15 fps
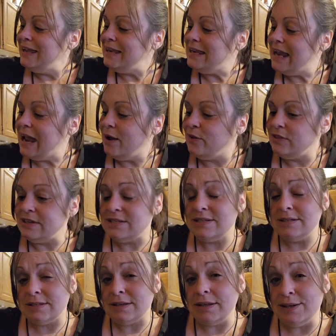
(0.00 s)
Now, this
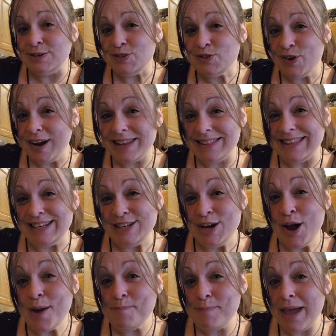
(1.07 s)
is a little trick that
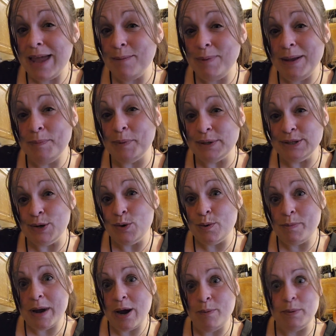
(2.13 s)
not many people know
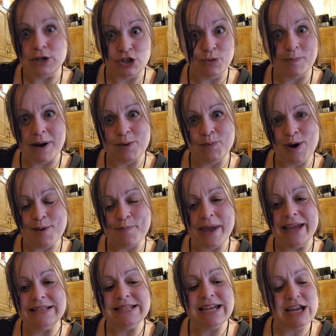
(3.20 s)
about, but you might want to
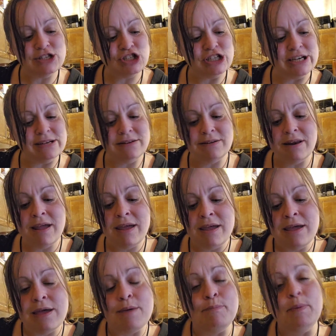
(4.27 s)
pay attention,
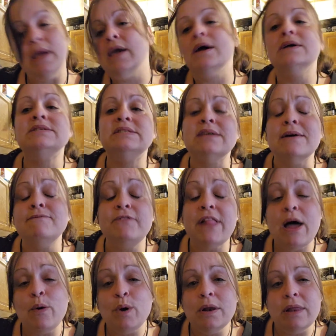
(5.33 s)
because
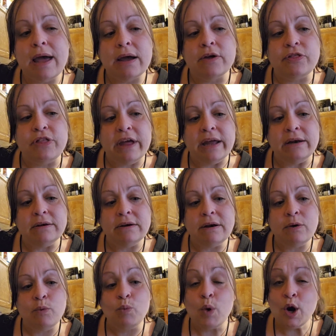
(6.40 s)
sunflower lecithin
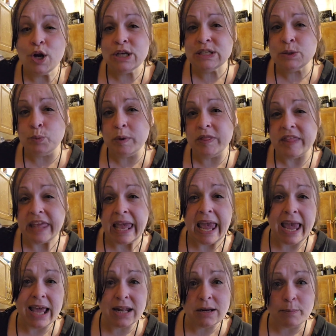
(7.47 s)
works with the
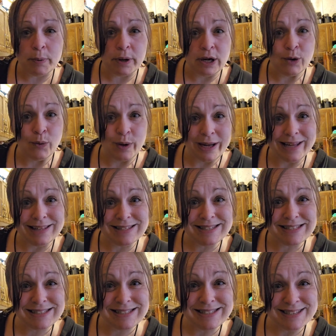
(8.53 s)

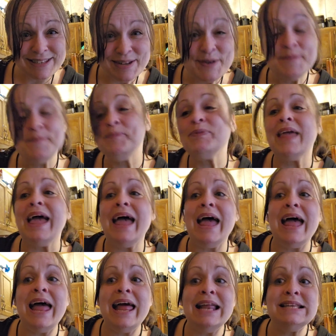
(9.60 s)
cannabinoids,
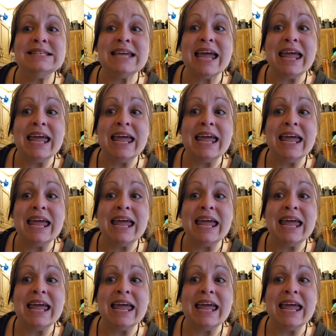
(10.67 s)
and